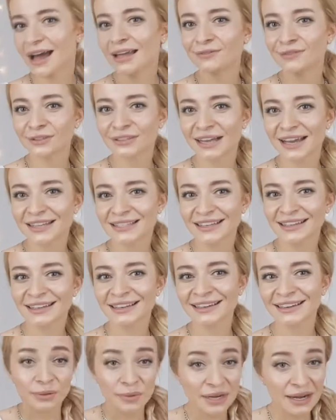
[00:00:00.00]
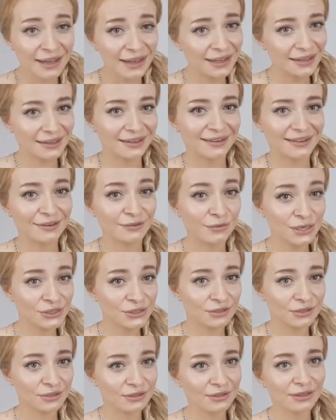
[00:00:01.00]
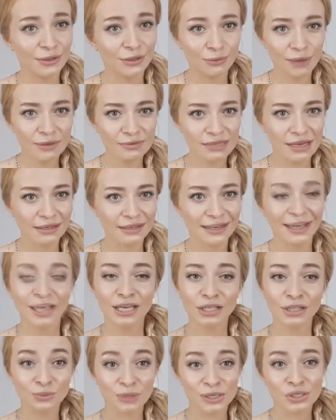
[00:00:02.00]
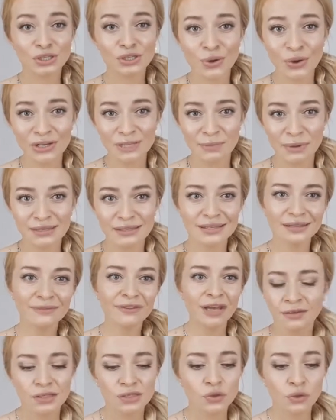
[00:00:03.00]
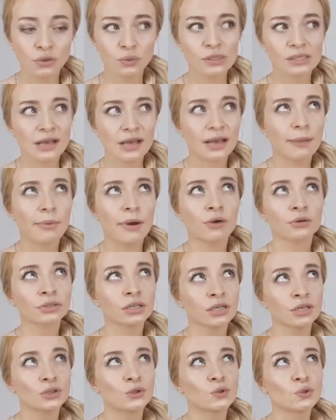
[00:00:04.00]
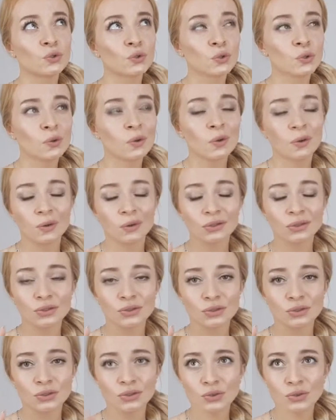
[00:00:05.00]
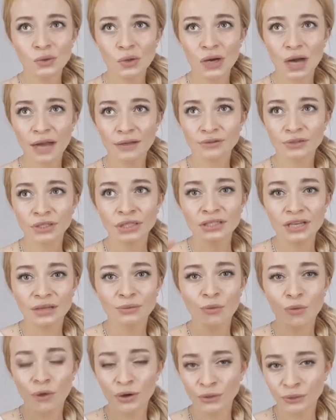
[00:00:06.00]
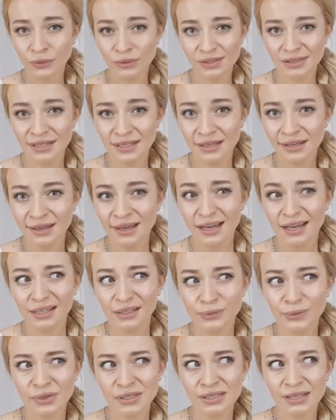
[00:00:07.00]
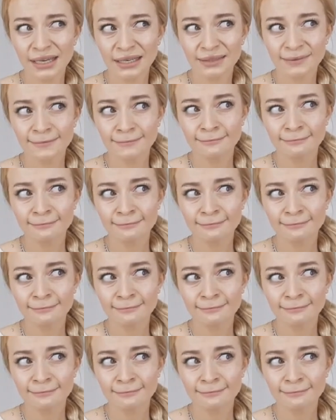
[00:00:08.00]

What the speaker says: advertising. When I reached the website, it was so expensive, so it was like about 200 and more USD, and it was like